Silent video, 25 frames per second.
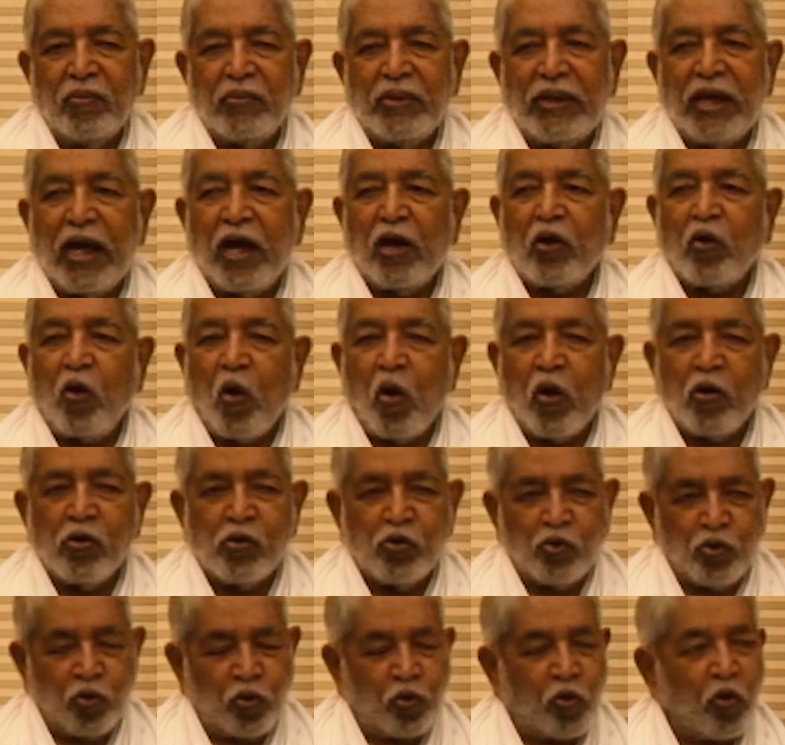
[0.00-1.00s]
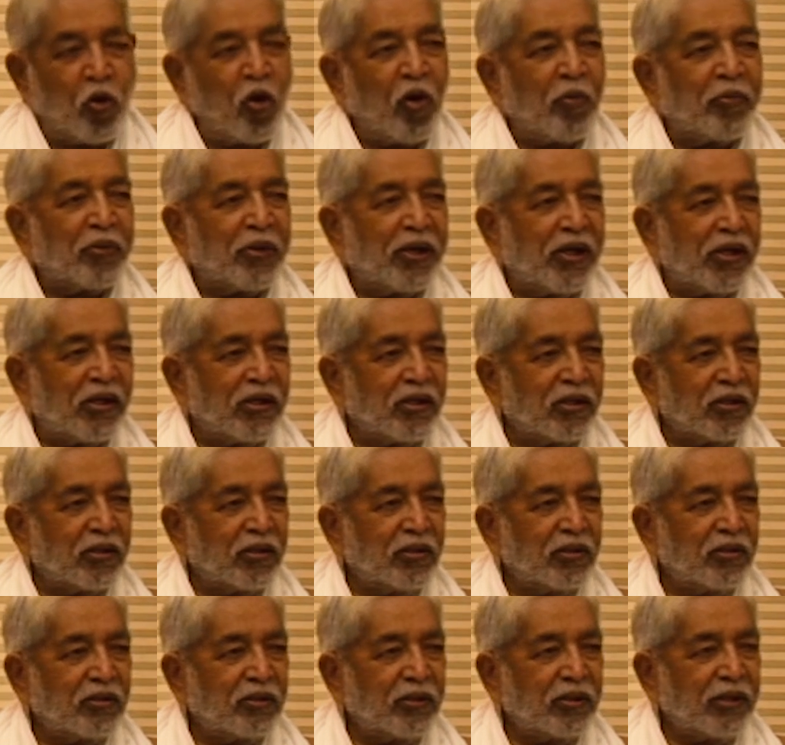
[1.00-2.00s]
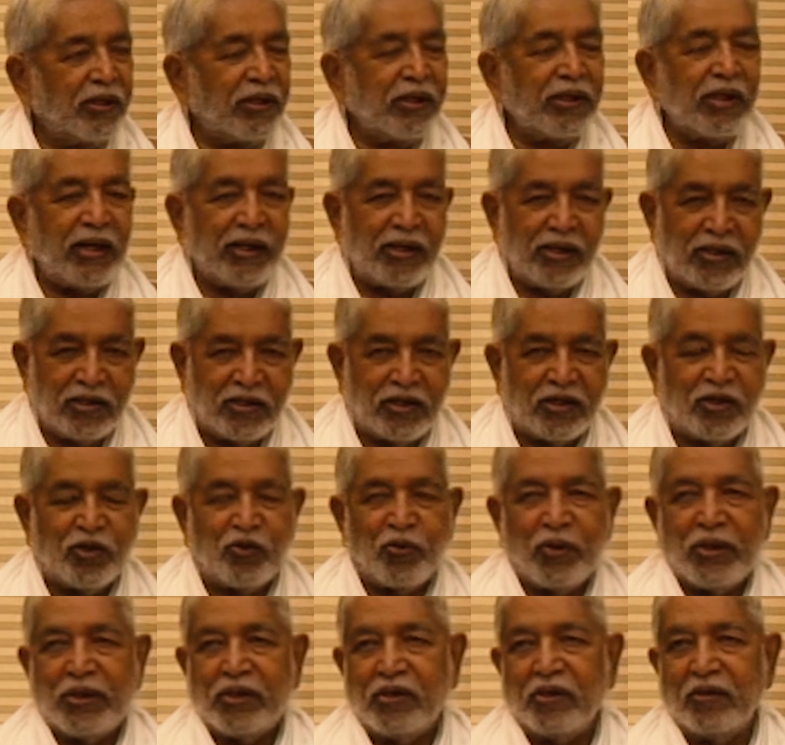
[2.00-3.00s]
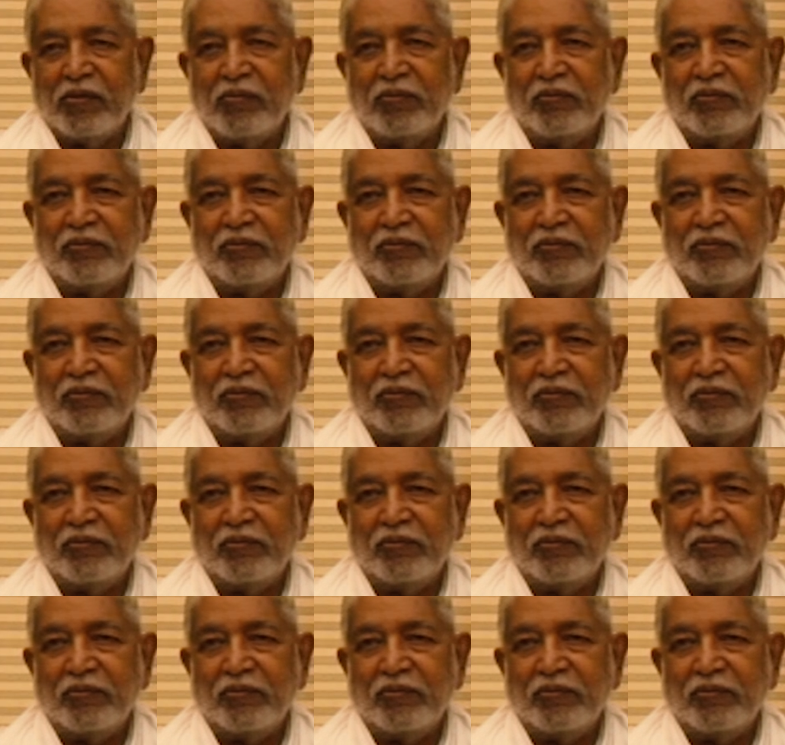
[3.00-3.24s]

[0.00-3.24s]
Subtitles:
They are all to cooperate in any situation.